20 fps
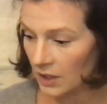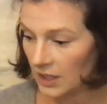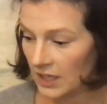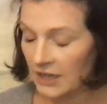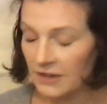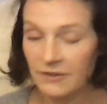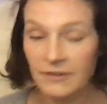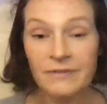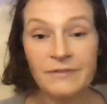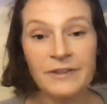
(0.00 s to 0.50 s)

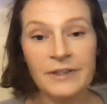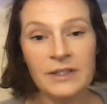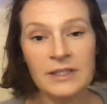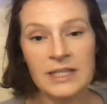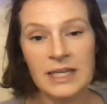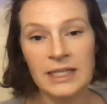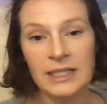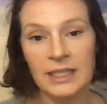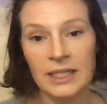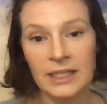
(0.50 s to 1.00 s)
If he feels
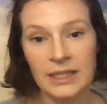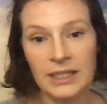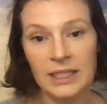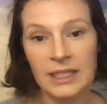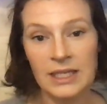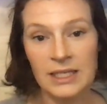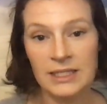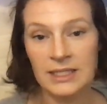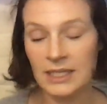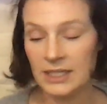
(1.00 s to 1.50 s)
like nothing
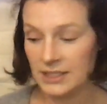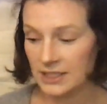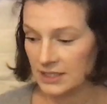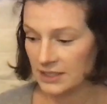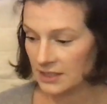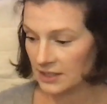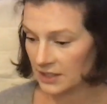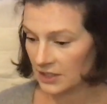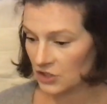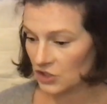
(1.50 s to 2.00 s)
he says is
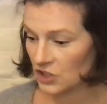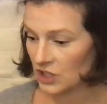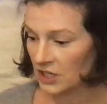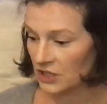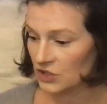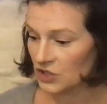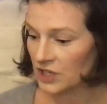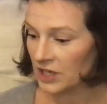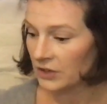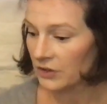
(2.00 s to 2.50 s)
going to
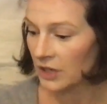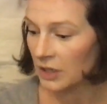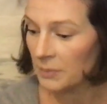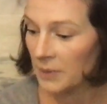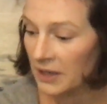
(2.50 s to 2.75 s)
change the outcome,